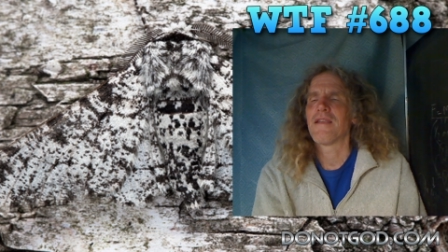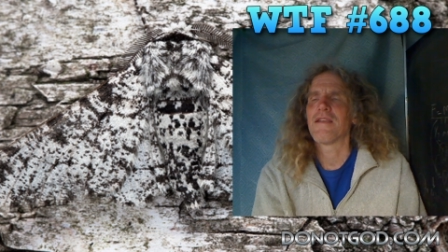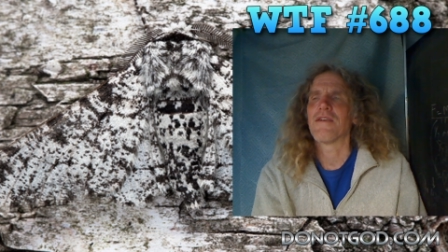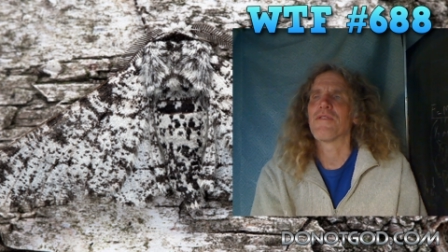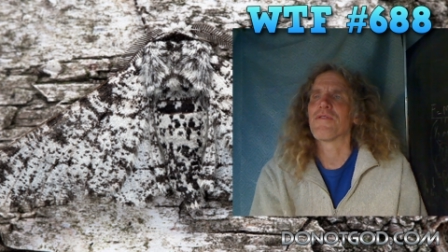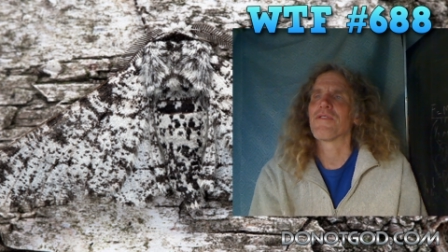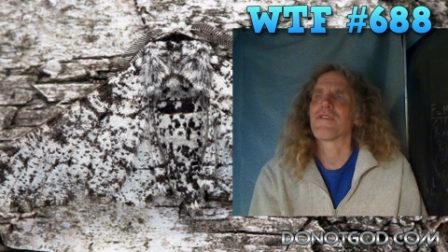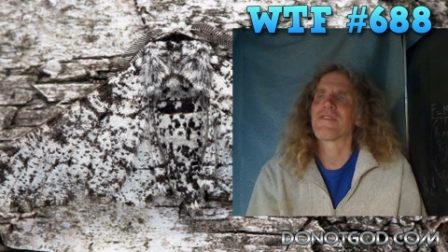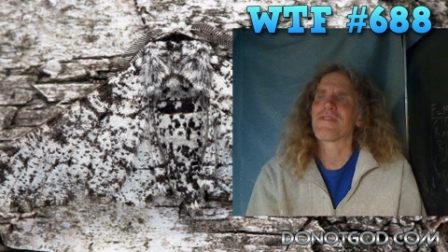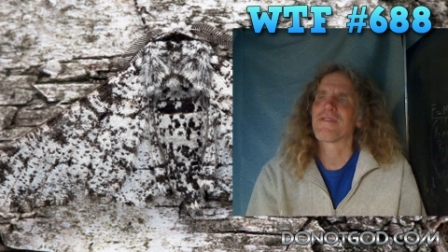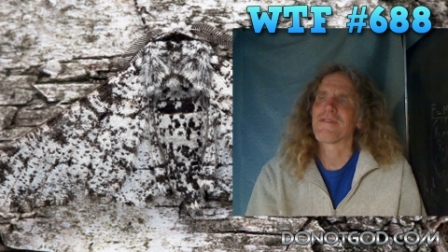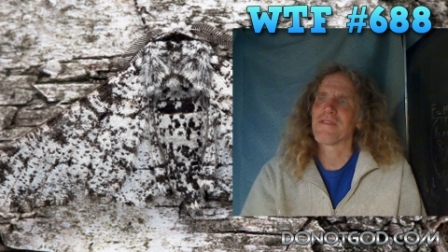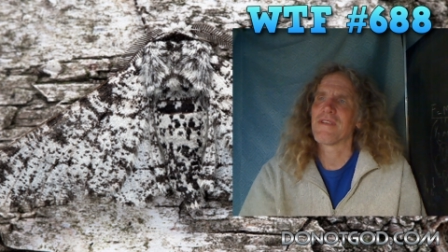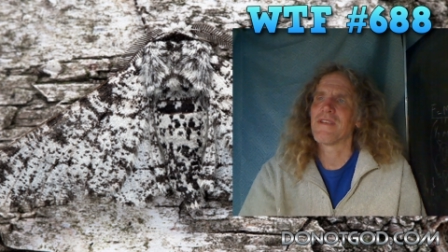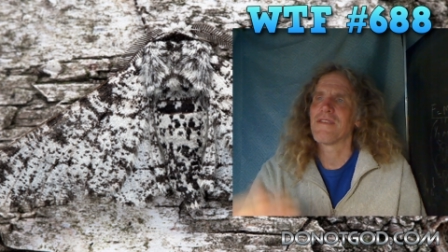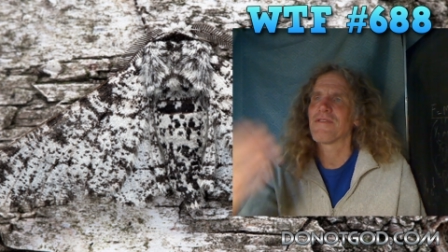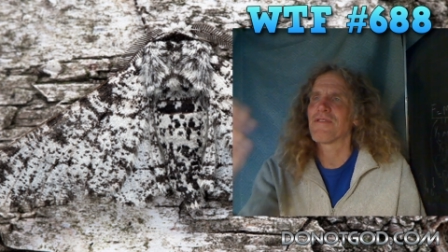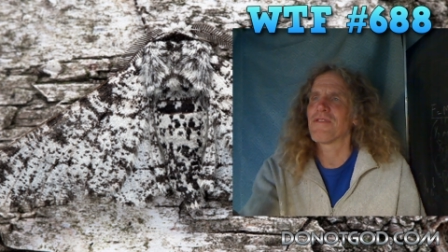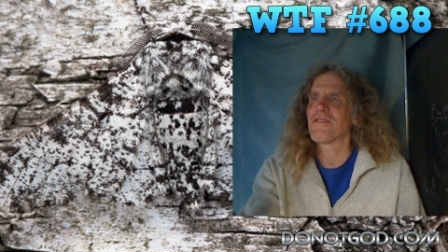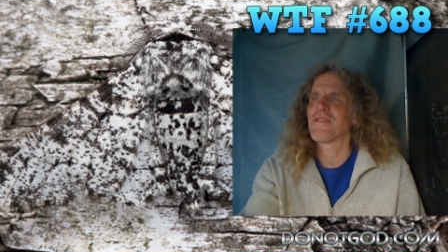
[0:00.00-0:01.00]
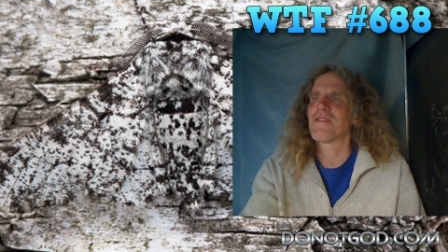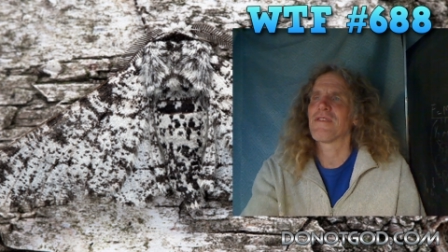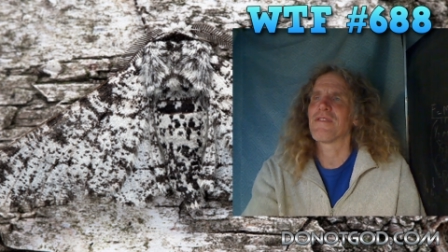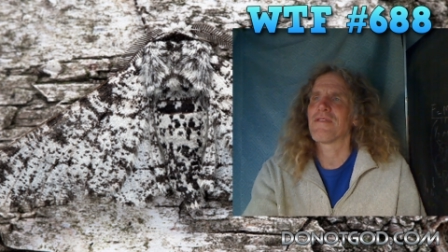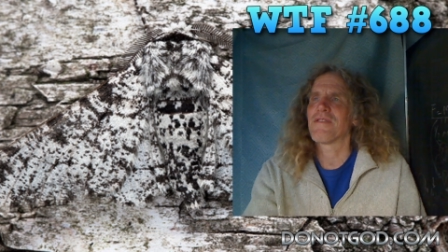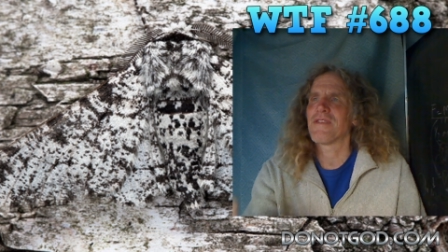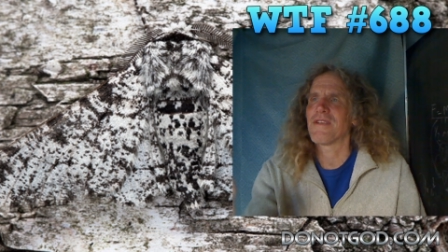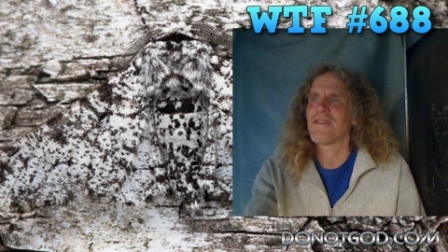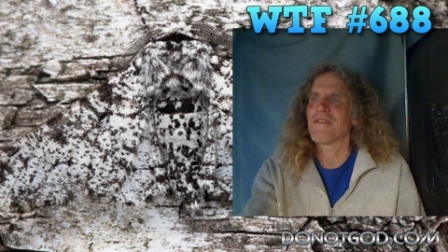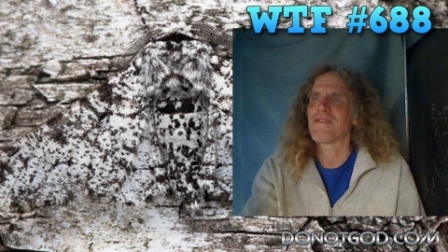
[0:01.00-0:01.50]
you know, this he's
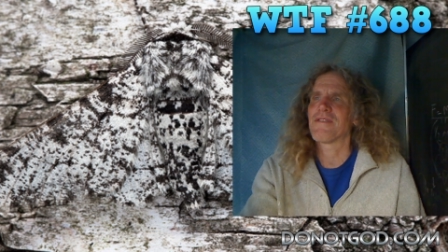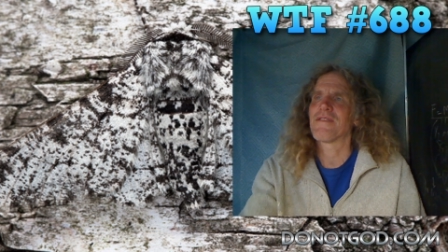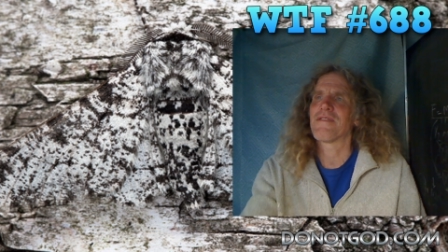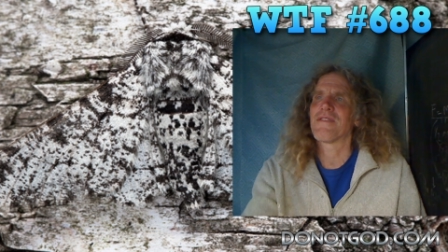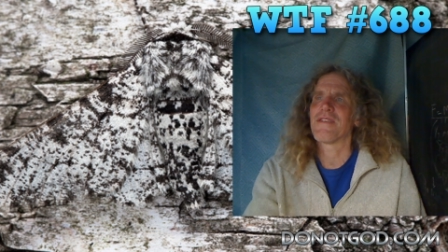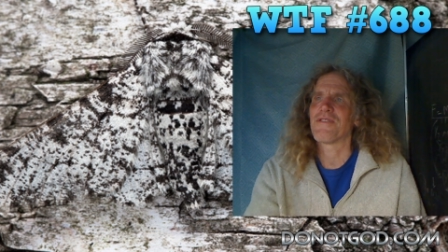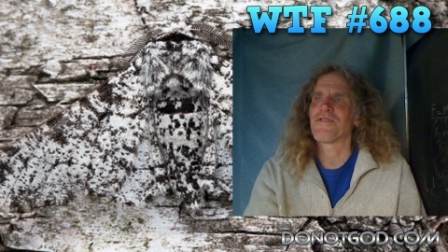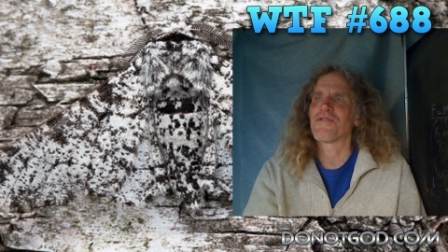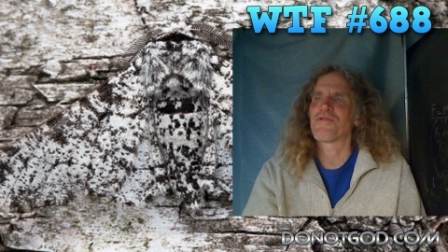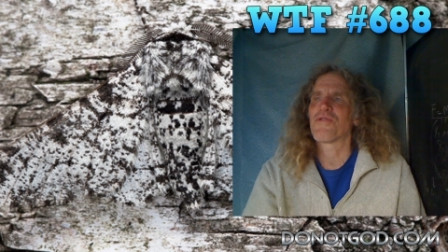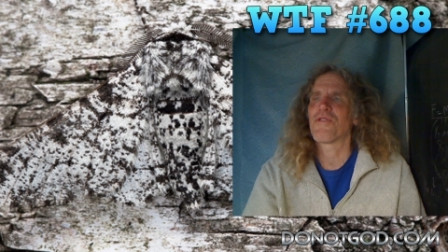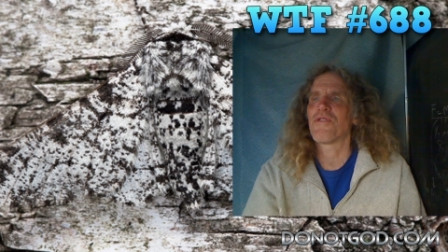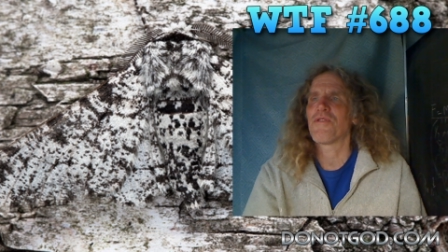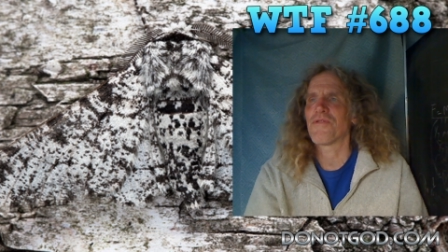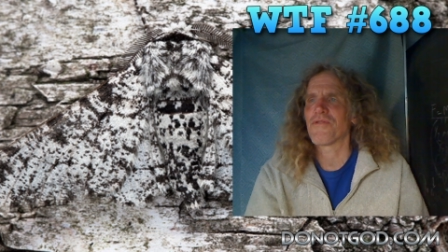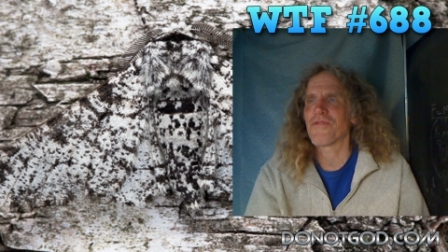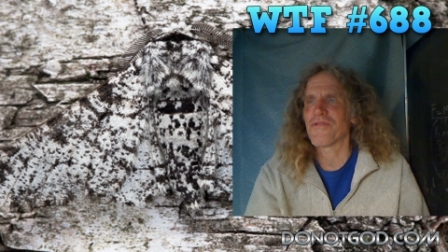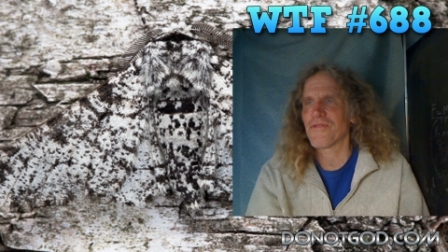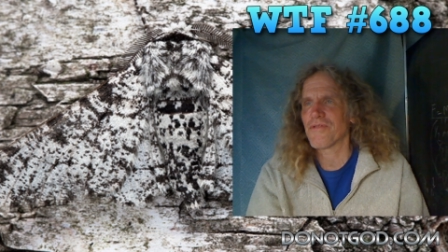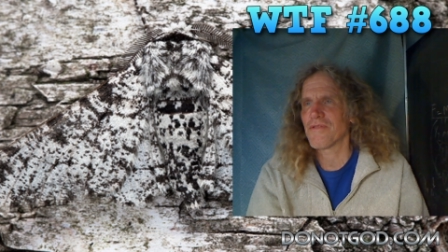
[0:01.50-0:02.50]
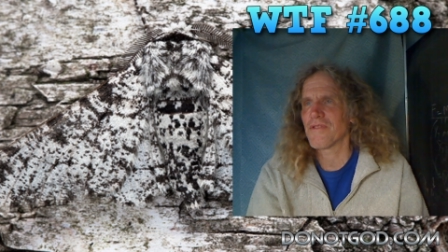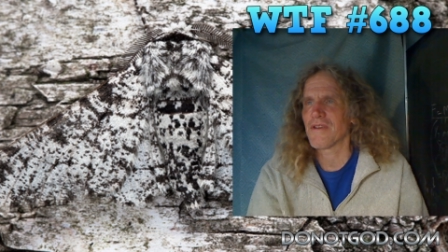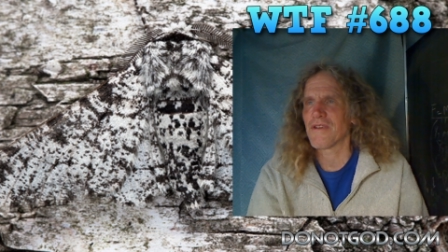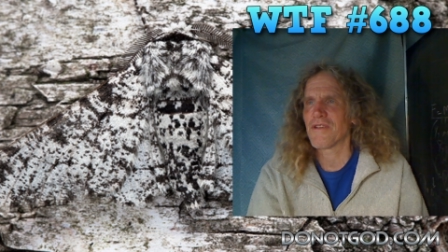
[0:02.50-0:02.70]
these these trolls